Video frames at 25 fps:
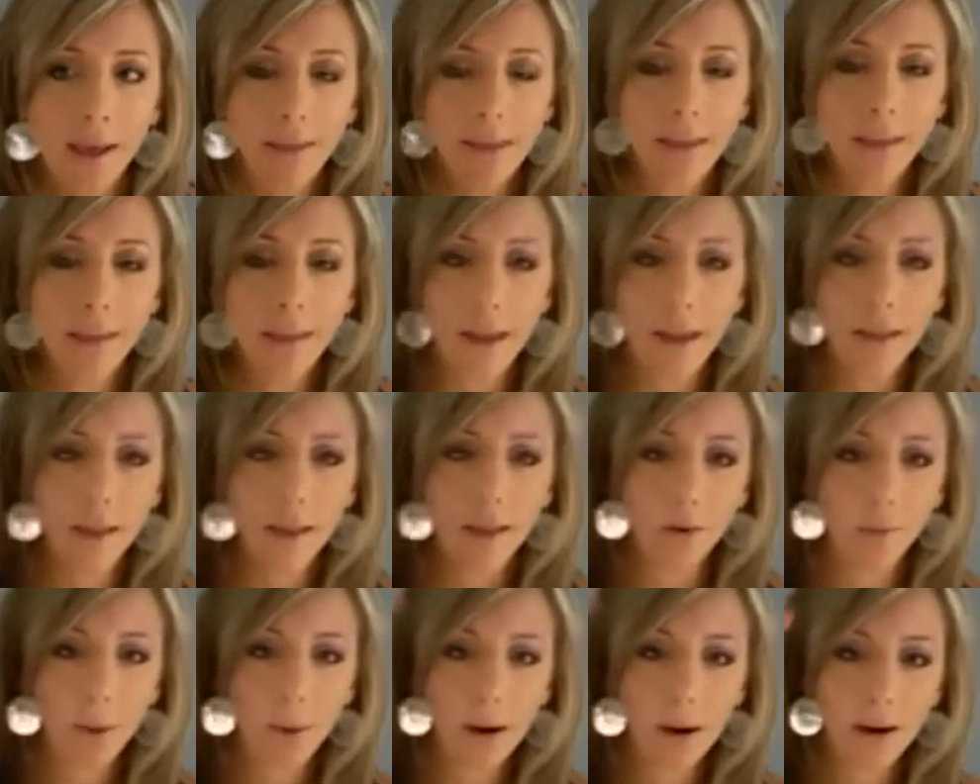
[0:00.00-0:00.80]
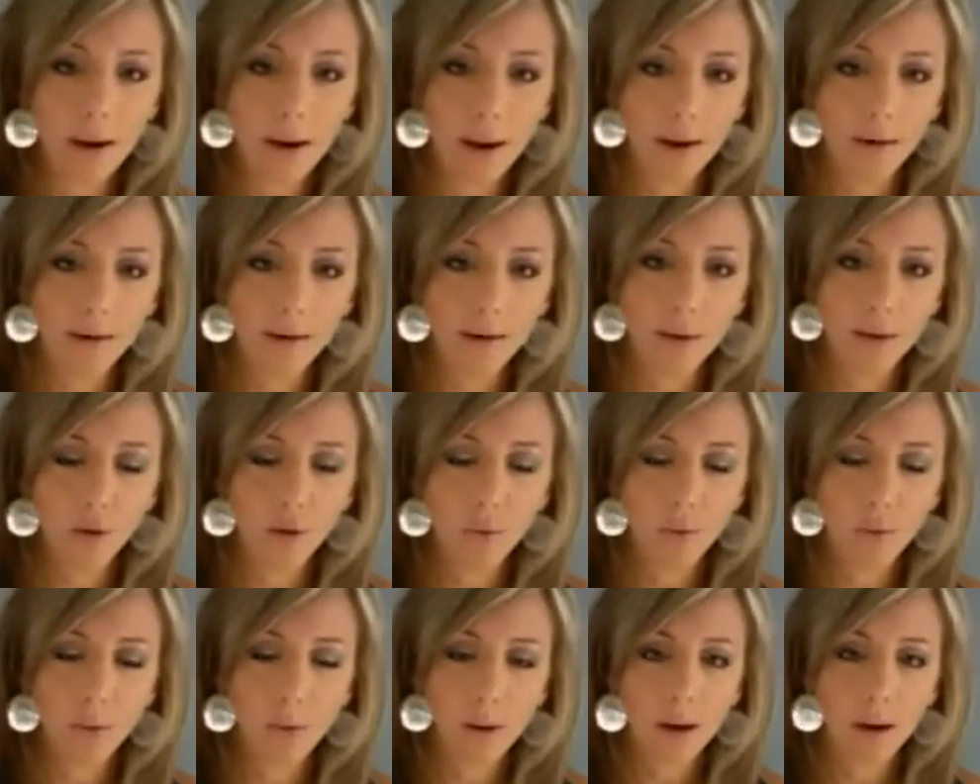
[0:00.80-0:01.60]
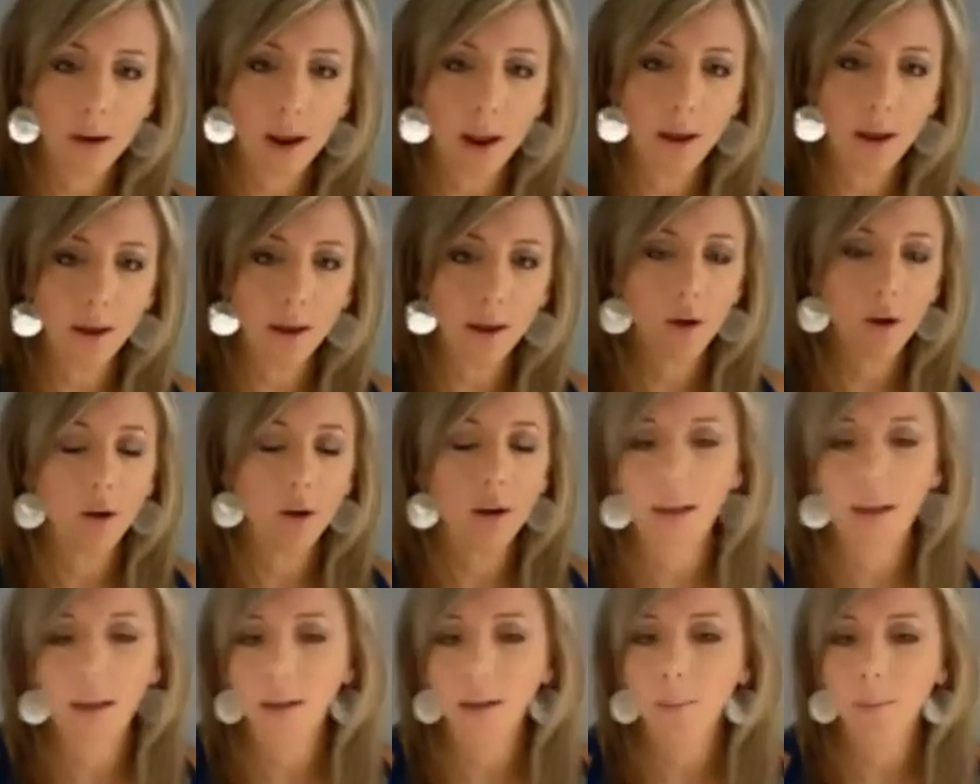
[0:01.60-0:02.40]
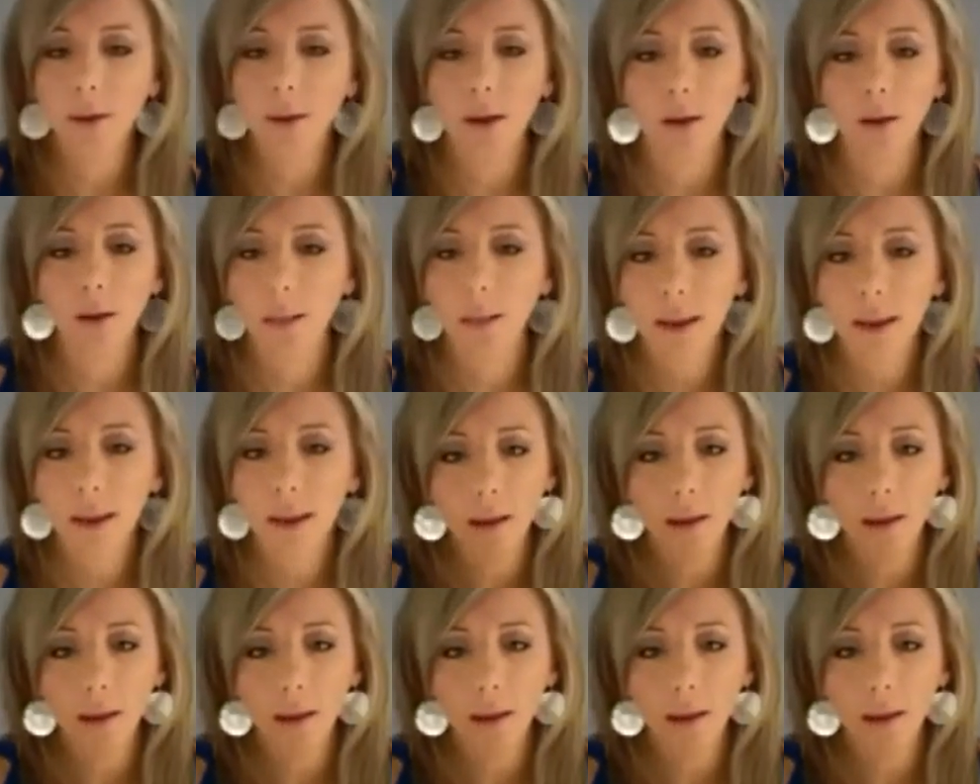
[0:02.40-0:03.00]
and then that link right next to it, I could email